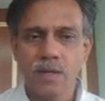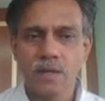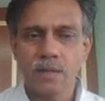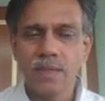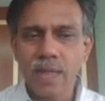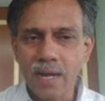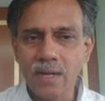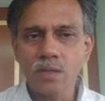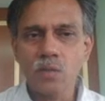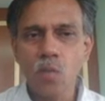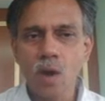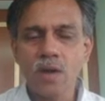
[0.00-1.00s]
That
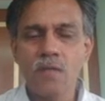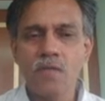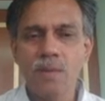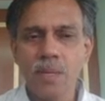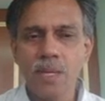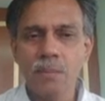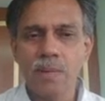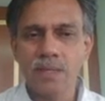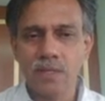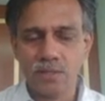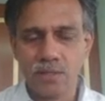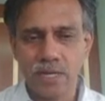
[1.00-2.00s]
is what we mean by
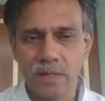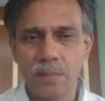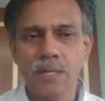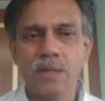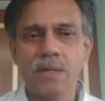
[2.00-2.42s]
this statement.